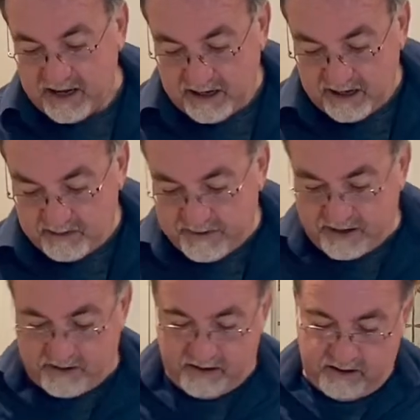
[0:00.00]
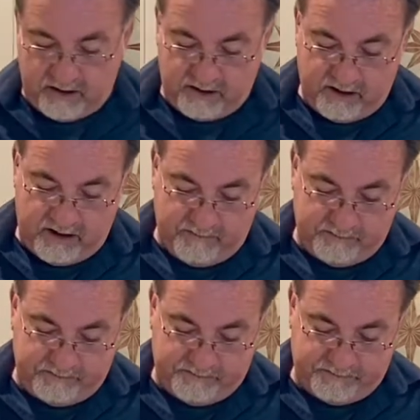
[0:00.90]
and about a cup
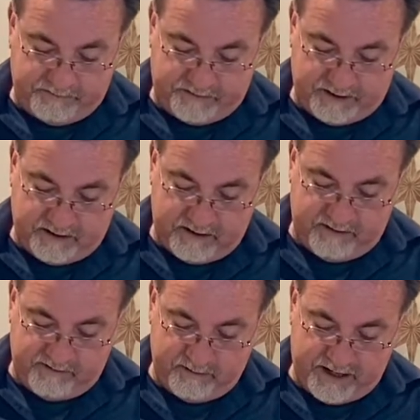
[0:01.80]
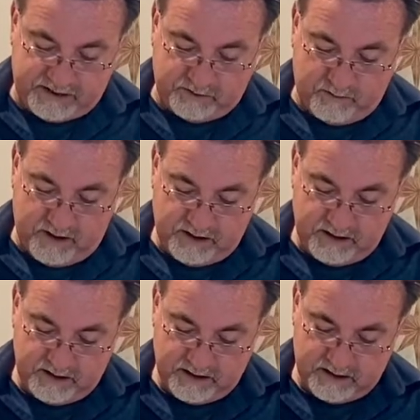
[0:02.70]
of the pasta water.
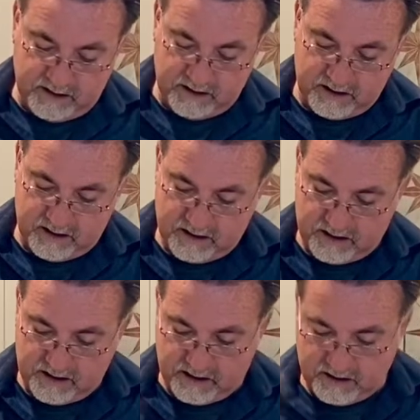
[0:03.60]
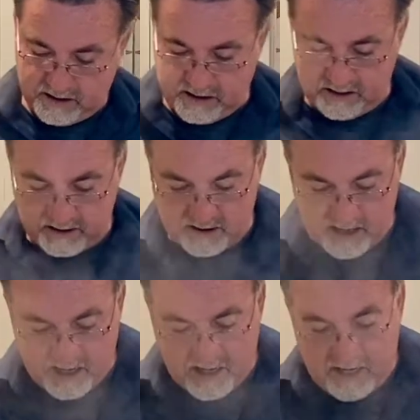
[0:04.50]
Okay,
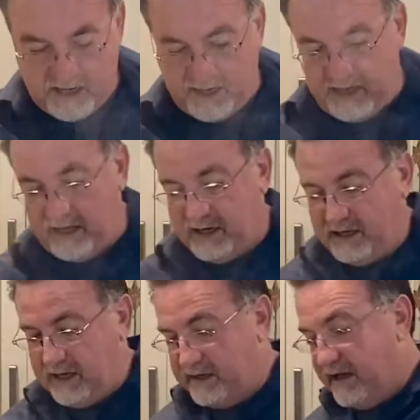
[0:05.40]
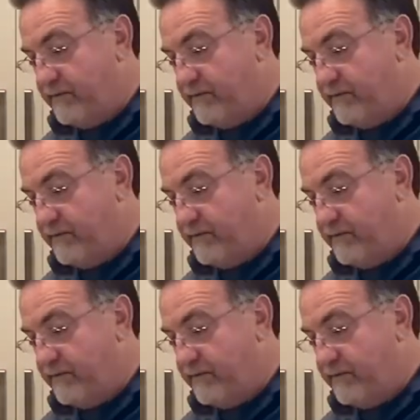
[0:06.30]
and get that